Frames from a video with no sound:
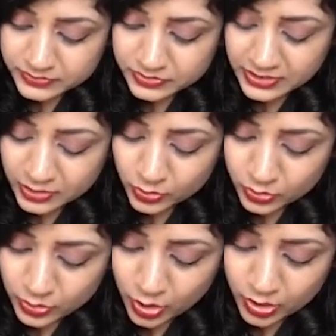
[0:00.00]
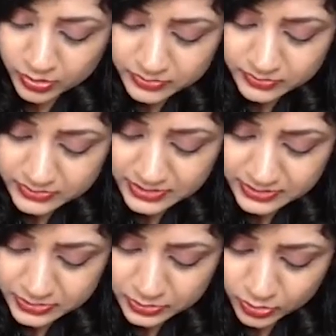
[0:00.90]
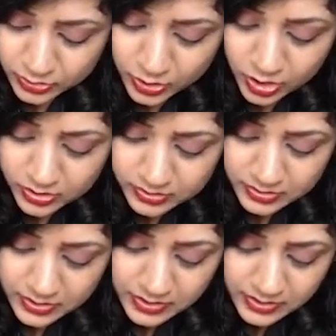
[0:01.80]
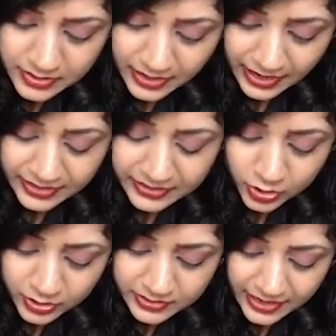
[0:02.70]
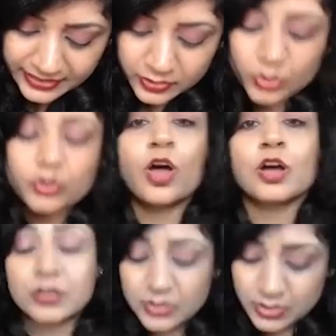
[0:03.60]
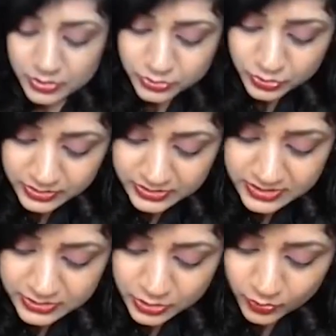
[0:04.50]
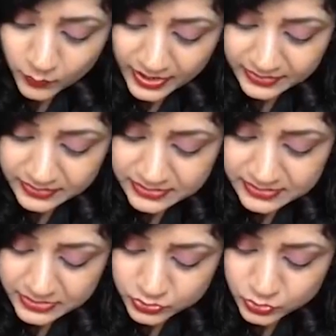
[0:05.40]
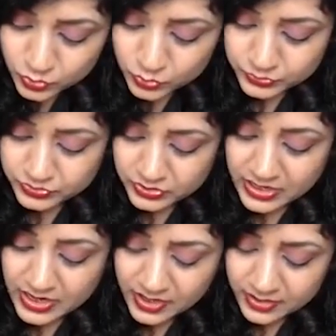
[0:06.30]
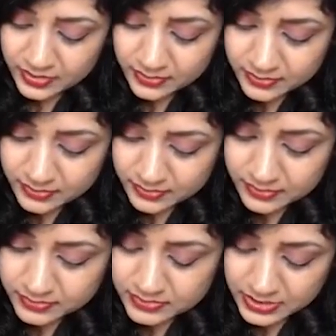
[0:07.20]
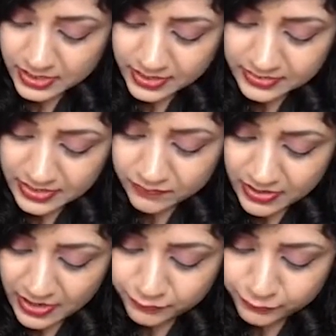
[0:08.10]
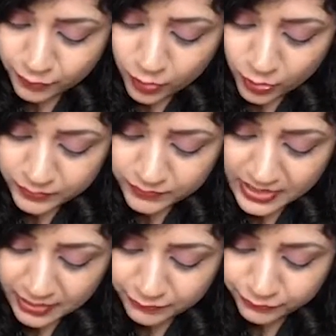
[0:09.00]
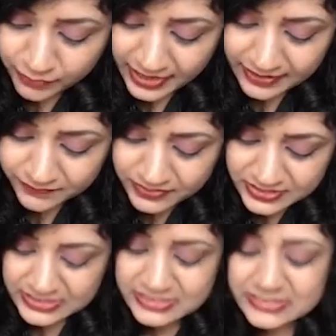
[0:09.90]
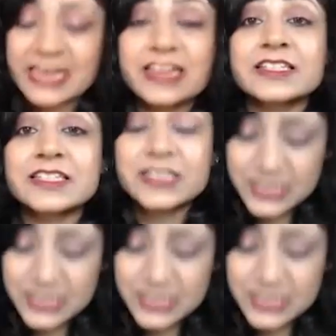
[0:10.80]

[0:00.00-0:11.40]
3 o'clock, 6 o'clock and your 9 o'clock. So this is your 1, this is 2, 3, okay? Then we have 4, we have 5, this is 6,